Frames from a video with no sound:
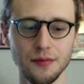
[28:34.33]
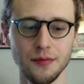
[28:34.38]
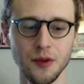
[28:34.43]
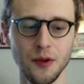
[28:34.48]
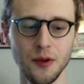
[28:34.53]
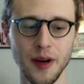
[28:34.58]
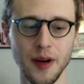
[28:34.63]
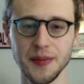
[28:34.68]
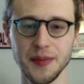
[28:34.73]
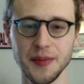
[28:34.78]

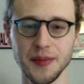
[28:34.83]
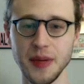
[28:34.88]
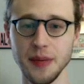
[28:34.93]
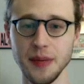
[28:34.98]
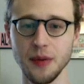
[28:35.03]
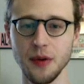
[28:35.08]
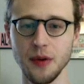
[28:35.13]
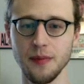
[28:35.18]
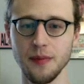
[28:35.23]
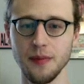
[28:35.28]
greatest
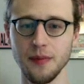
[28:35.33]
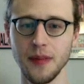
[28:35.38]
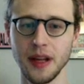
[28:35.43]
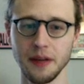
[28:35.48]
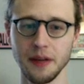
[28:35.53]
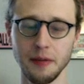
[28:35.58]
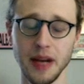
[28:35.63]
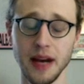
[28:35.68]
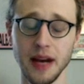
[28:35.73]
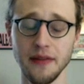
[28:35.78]
people
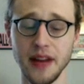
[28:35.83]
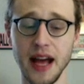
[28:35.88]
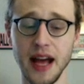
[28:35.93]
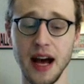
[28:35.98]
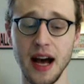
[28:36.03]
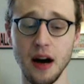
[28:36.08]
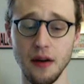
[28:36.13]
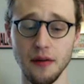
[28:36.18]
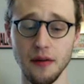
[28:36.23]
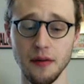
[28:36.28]
like we have
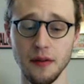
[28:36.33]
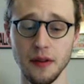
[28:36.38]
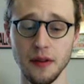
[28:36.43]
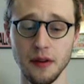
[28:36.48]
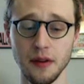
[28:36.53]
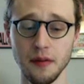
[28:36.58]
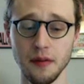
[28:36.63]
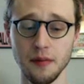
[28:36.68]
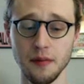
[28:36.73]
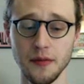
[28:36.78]
now, you
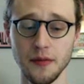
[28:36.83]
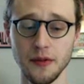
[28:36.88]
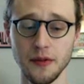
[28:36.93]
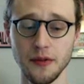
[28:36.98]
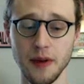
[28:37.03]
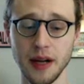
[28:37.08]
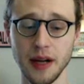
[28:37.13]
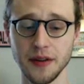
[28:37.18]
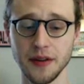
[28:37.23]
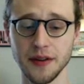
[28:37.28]
know,
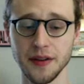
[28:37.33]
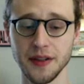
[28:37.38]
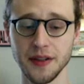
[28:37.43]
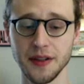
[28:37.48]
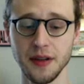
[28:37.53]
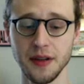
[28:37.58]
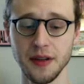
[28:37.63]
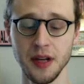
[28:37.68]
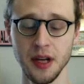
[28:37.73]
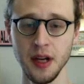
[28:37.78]
directors
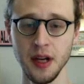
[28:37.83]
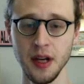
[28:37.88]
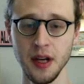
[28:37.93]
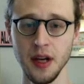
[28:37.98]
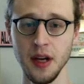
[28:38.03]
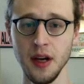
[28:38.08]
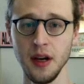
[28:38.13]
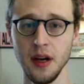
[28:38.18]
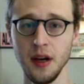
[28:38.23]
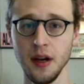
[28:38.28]
and
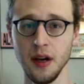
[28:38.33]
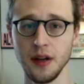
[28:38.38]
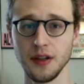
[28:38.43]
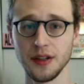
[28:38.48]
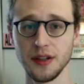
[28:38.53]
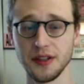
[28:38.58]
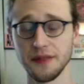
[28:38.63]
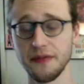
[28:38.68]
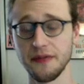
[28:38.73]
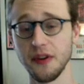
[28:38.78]

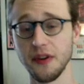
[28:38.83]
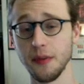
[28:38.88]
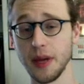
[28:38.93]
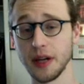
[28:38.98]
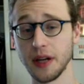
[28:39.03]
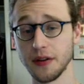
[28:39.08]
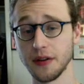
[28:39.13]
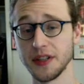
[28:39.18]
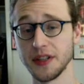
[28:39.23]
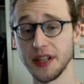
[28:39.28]
just
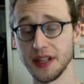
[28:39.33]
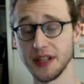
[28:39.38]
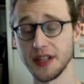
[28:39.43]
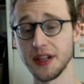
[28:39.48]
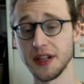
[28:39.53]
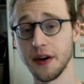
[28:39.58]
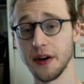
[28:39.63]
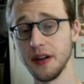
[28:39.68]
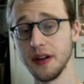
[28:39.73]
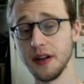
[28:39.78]
filmmakers get
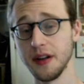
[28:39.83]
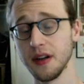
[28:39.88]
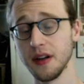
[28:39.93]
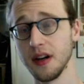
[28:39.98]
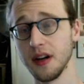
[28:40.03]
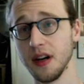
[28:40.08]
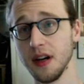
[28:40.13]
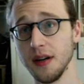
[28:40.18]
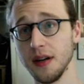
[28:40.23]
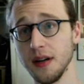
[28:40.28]
started.
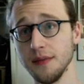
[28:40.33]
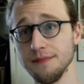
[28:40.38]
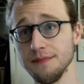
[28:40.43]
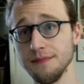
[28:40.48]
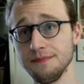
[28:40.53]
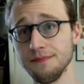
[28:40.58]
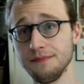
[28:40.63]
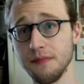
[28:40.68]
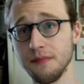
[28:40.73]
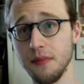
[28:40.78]

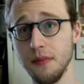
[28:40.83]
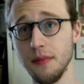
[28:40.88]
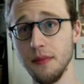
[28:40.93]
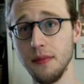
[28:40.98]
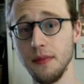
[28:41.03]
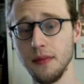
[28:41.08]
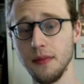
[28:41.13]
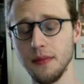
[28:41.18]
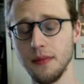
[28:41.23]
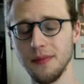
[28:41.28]
Um,
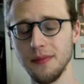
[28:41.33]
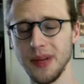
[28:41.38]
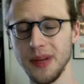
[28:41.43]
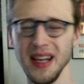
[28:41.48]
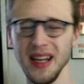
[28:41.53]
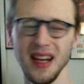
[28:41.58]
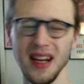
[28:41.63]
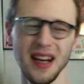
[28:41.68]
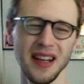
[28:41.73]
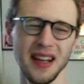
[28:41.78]
but
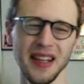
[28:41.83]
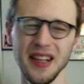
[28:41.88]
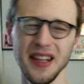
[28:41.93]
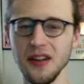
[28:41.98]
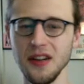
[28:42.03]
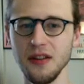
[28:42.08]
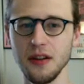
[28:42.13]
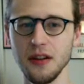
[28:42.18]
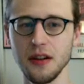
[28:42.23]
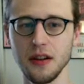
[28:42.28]
yeah, you
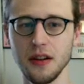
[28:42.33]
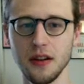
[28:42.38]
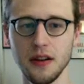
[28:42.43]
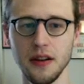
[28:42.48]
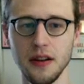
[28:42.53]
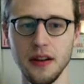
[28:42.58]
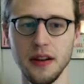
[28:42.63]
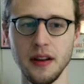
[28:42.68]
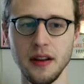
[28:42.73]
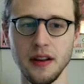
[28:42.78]
know,
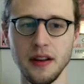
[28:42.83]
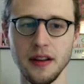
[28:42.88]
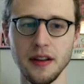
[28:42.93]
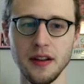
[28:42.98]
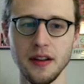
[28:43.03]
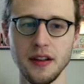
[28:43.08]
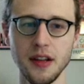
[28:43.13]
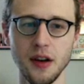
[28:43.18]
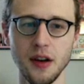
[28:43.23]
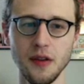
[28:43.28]

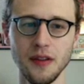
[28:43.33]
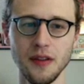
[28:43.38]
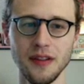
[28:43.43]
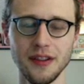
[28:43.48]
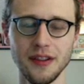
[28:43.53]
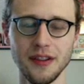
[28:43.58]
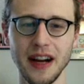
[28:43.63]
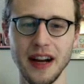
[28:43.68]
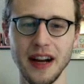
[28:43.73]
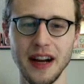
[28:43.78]
don't
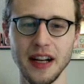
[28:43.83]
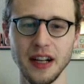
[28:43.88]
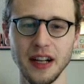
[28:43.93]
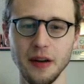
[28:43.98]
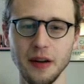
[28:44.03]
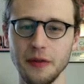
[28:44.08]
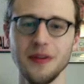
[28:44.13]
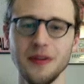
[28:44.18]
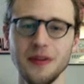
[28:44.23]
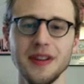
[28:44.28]
try to
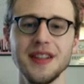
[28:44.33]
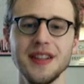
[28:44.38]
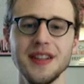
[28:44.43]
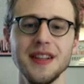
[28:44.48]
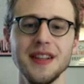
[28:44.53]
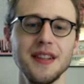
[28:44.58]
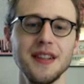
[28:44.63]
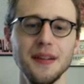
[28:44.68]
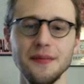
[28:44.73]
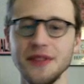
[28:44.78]
go through the
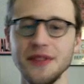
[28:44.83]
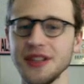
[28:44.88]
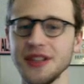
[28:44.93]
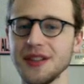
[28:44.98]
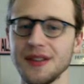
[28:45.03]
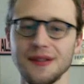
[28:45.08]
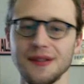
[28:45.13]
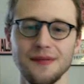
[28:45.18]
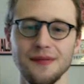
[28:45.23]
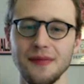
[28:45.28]
system
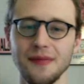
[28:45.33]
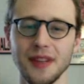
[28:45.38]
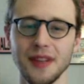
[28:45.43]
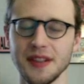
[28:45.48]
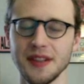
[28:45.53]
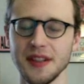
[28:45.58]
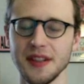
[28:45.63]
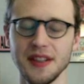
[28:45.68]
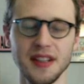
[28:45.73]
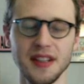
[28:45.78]
just
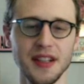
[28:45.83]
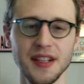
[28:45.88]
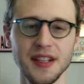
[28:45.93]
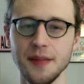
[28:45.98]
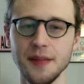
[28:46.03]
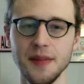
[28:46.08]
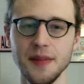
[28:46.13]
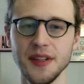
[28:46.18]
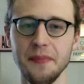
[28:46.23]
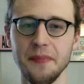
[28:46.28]
because the
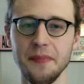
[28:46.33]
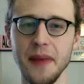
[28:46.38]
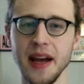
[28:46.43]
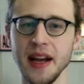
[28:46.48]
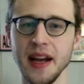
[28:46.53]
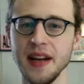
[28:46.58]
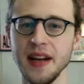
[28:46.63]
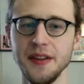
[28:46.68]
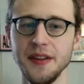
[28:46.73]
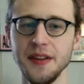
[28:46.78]
system is
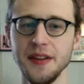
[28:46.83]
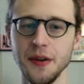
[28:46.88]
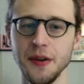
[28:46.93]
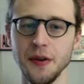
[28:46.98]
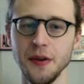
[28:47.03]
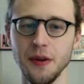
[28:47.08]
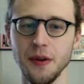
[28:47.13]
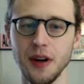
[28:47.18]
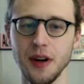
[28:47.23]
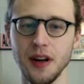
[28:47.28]
made
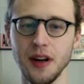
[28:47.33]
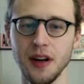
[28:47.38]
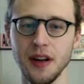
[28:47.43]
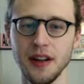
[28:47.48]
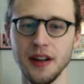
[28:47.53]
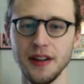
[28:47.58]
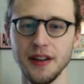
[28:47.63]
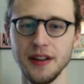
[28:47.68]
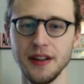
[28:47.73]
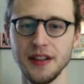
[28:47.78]
to
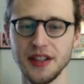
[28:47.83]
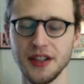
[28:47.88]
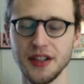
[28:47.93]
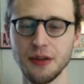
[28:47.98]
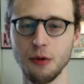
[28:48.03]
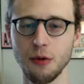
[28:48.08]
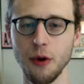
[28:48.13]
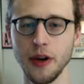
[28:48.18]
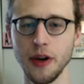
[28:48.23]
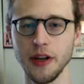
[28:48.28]

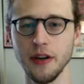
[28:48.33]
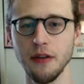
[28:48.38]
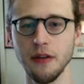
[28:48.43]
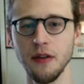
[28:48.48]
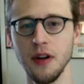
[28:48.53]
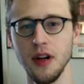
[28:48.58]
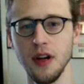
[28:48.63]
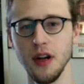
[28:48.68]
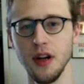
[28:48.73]
destroy you